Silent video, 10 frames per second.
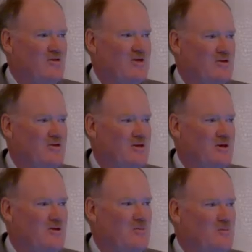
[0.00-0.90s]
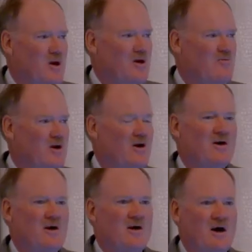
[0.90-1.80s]
This is another part of
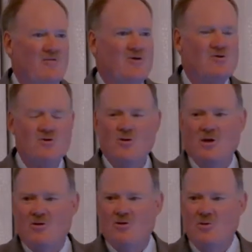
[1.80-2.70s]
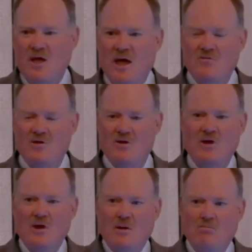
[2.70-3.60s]
our story. So we have this
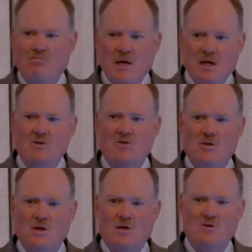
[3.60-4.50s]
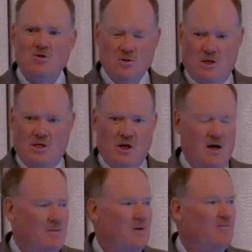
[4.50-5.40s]
big tuning
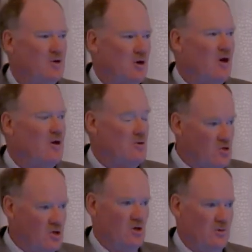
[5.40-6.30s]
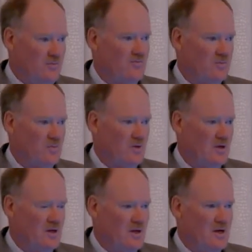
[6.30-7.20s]
knob called our genome.
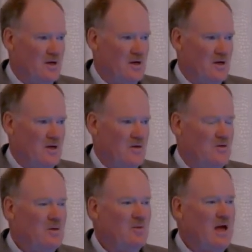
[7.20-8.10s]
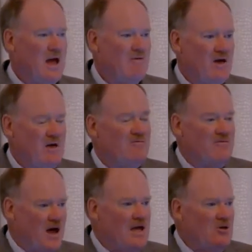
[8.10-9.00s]
Then we have a
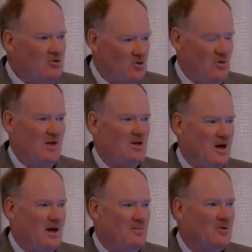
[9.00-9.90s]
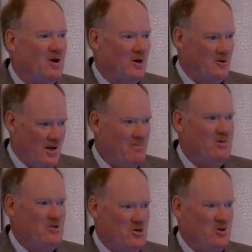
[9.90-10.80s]
fine tuning knob called our
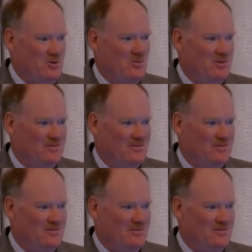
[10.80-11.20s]
epigenome,